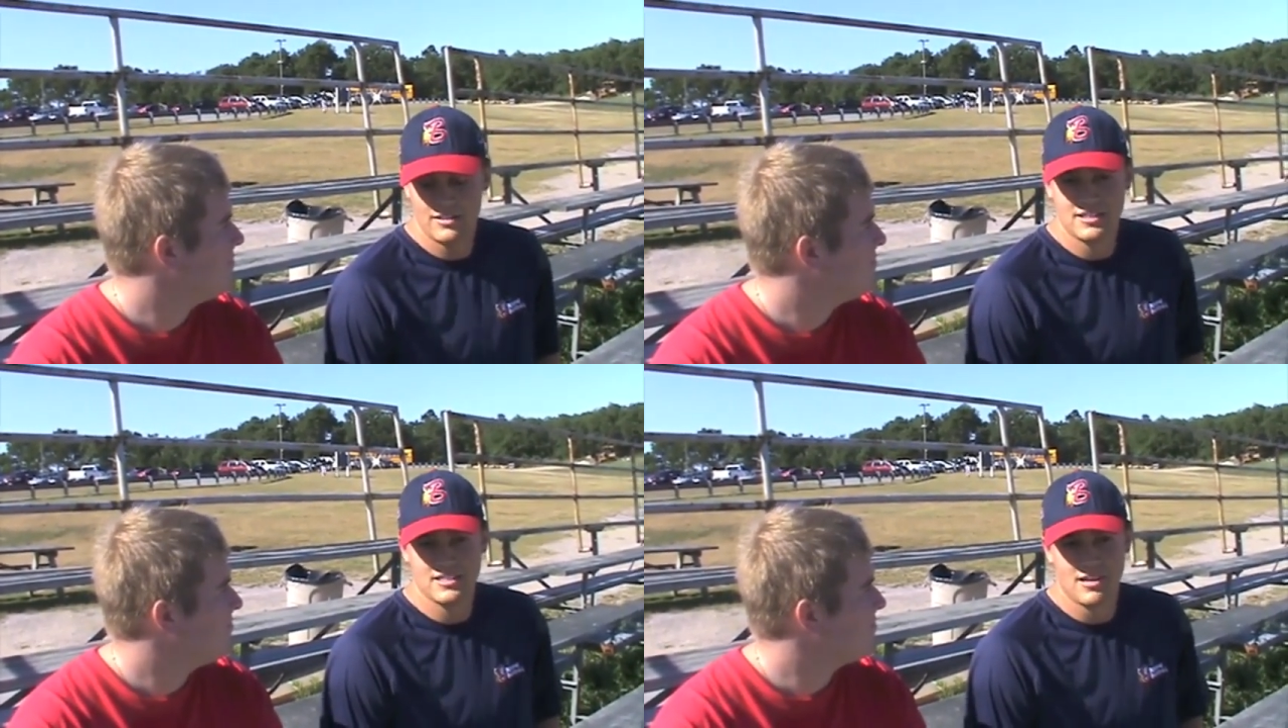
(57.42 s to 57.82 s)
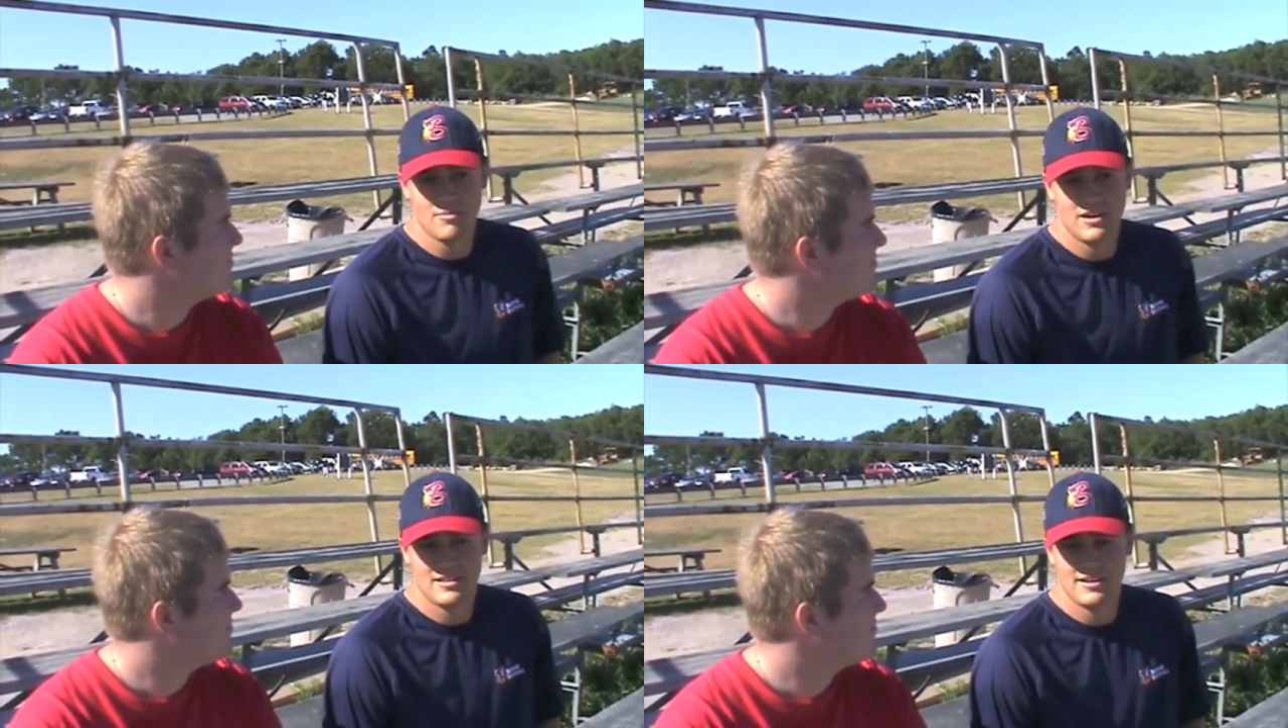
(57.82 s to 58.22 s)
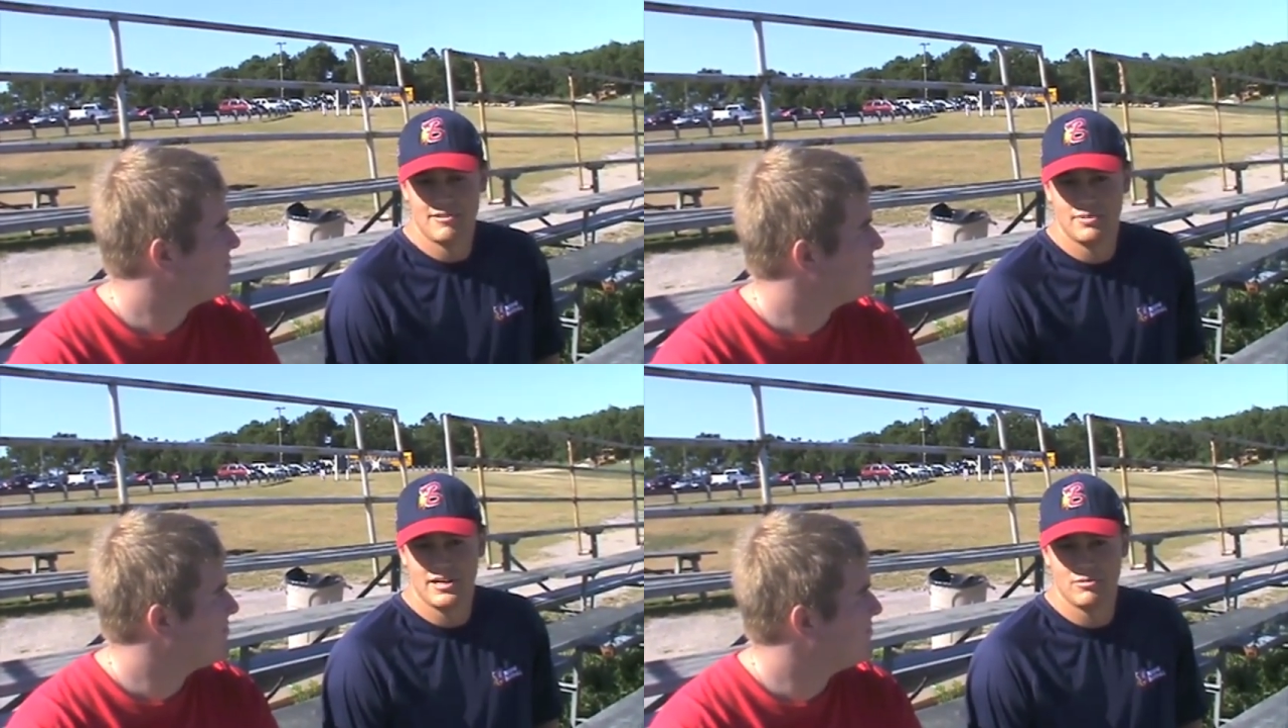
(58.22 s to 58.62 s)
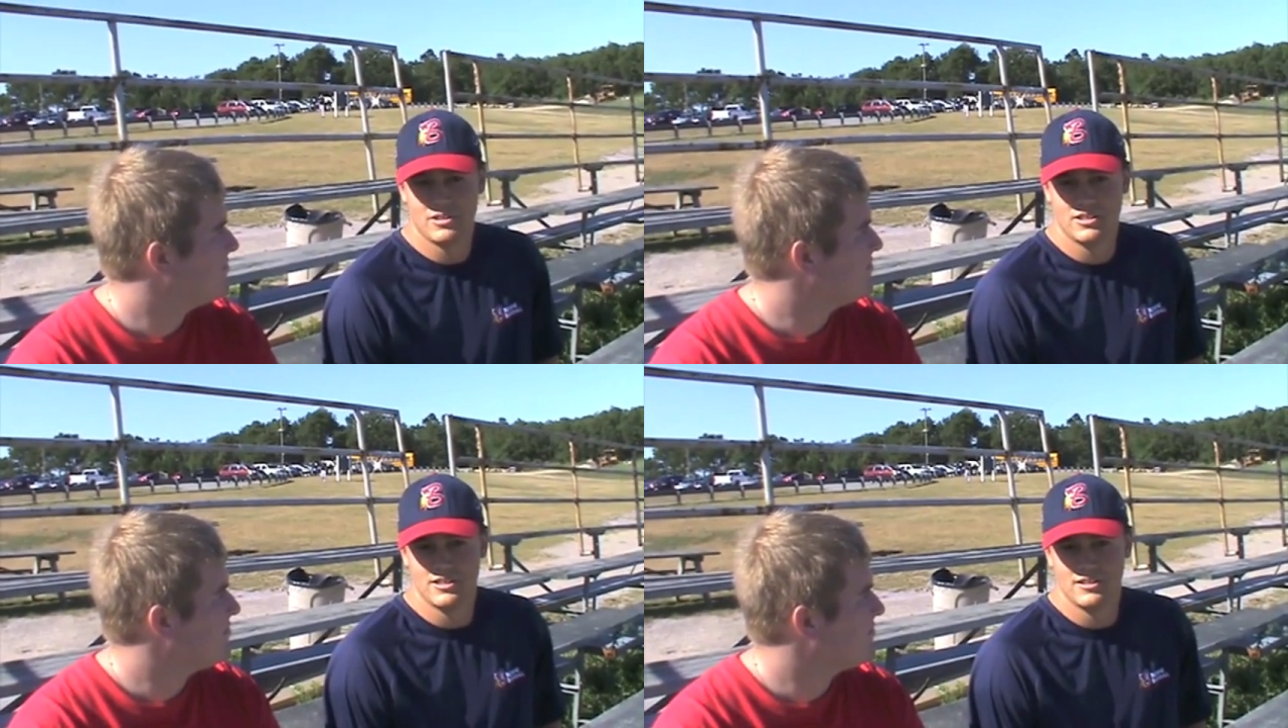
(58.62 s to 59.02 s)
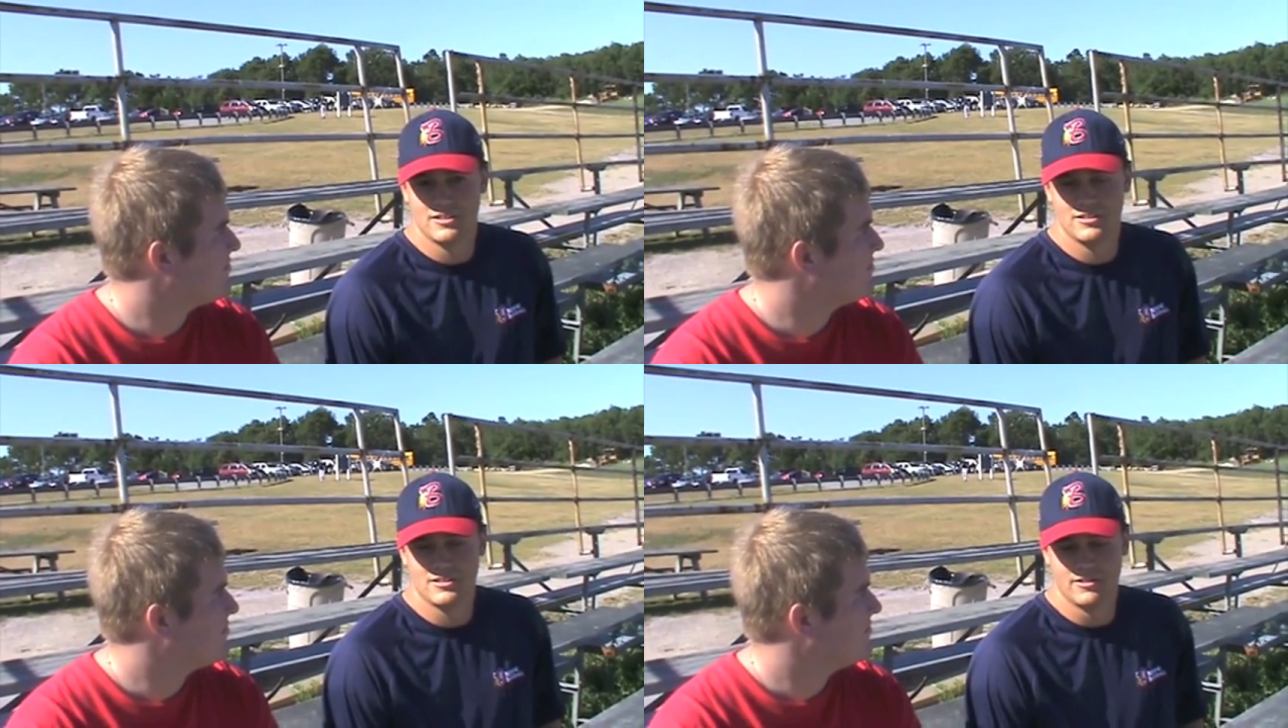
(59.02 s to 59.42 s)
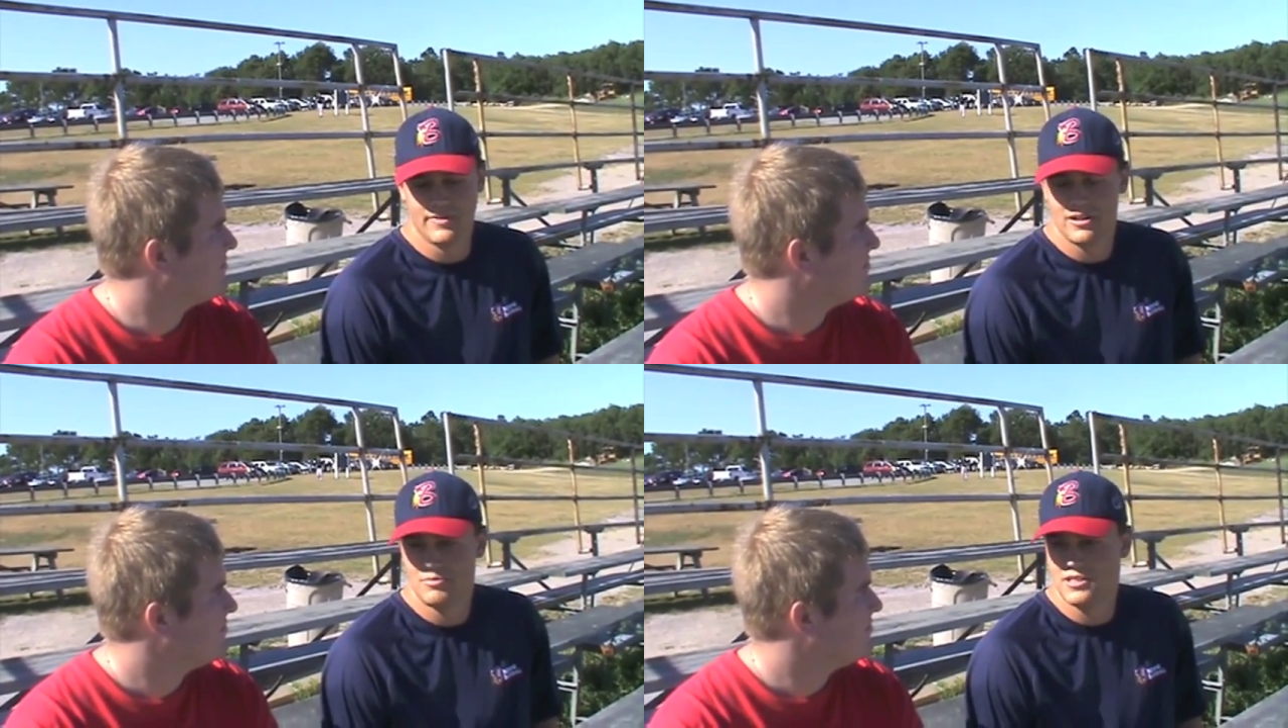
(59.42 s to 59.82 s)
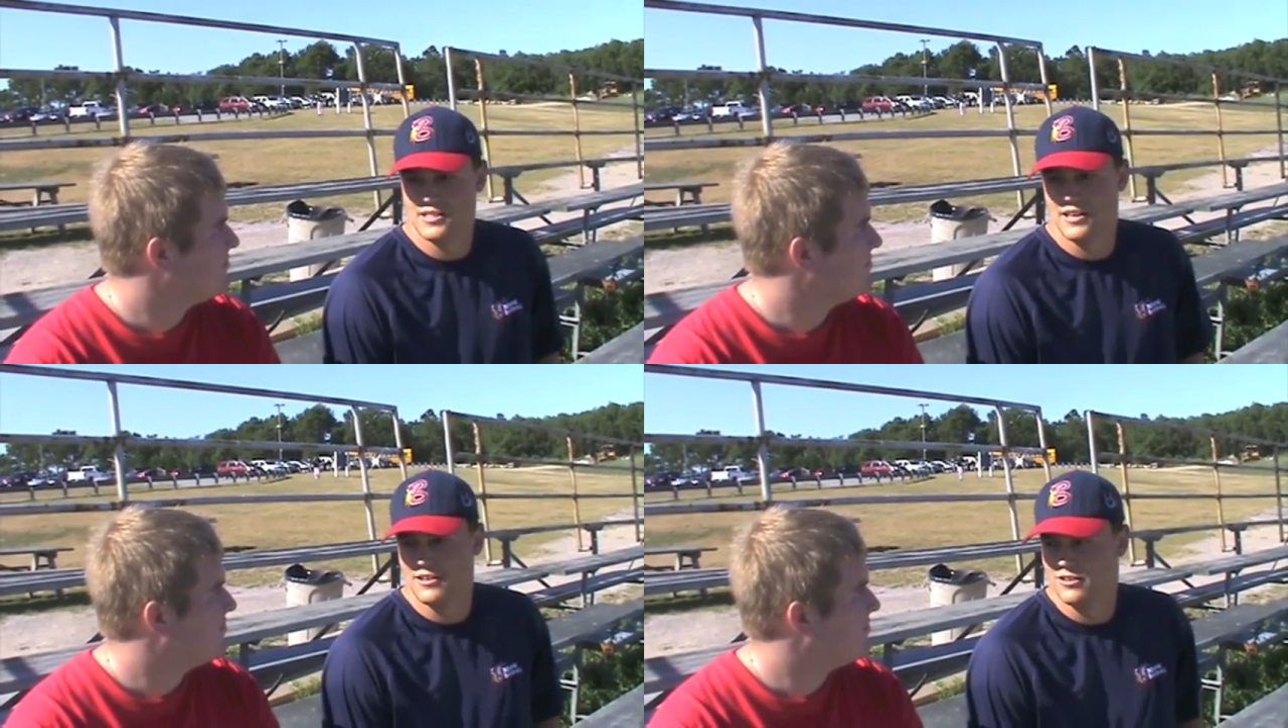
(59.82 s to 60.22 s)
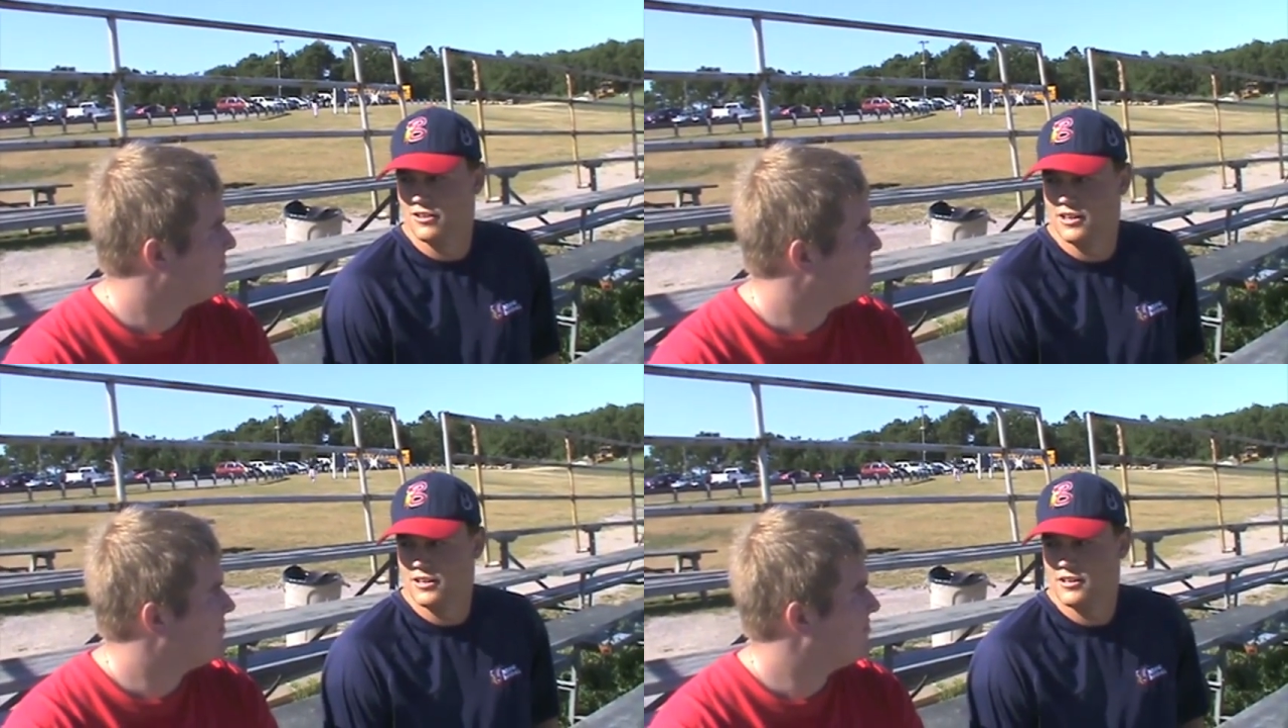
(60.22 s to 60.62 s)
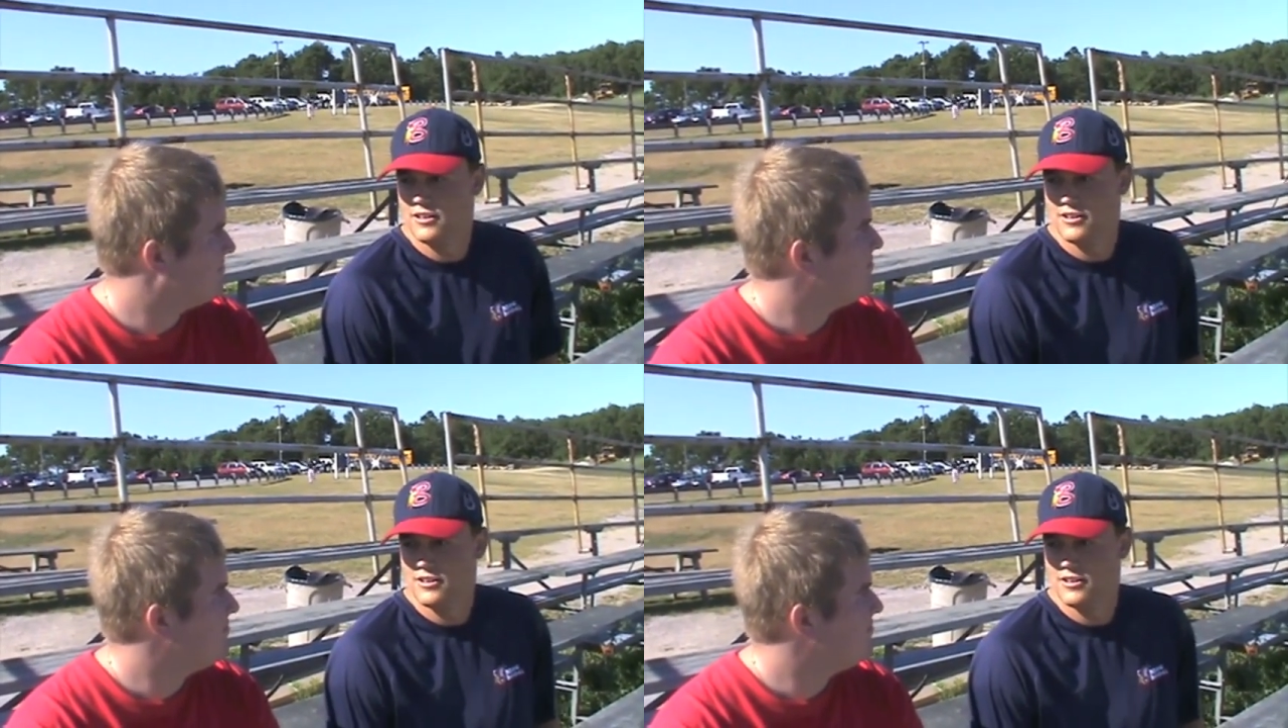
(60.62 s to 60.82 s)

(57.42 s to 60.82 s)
This summer, I think I've been able to develop my slider a lot.